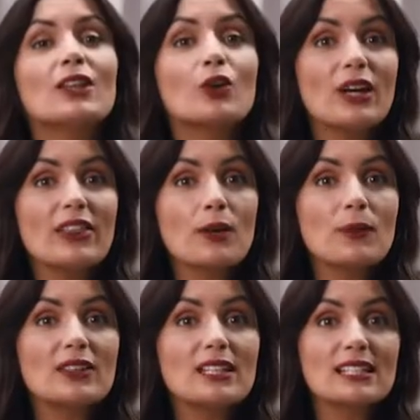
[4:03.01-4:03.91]
The great thing
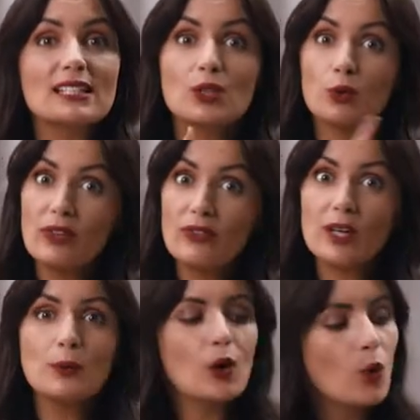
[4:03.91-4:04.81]
about this is they're
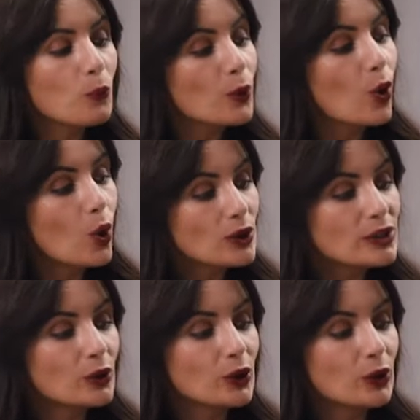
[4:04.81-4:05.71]
refillable, but
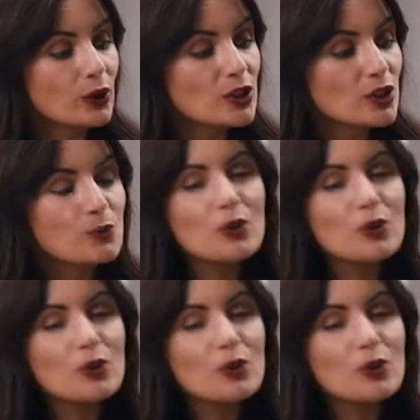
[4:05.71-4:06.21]
also you can just